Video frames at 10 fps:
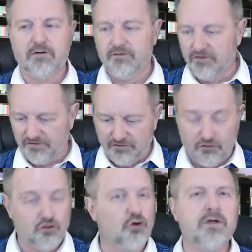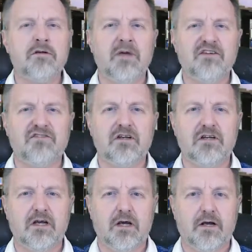They're just doing the best
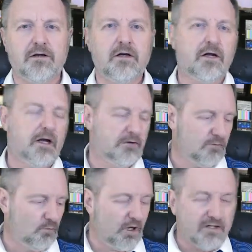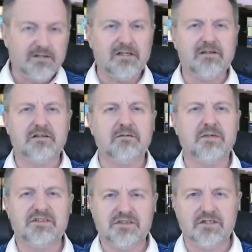they can, and the way that they think the
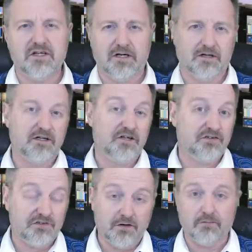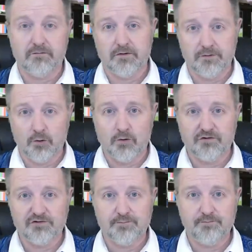best they can is different than
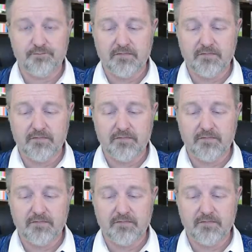yours.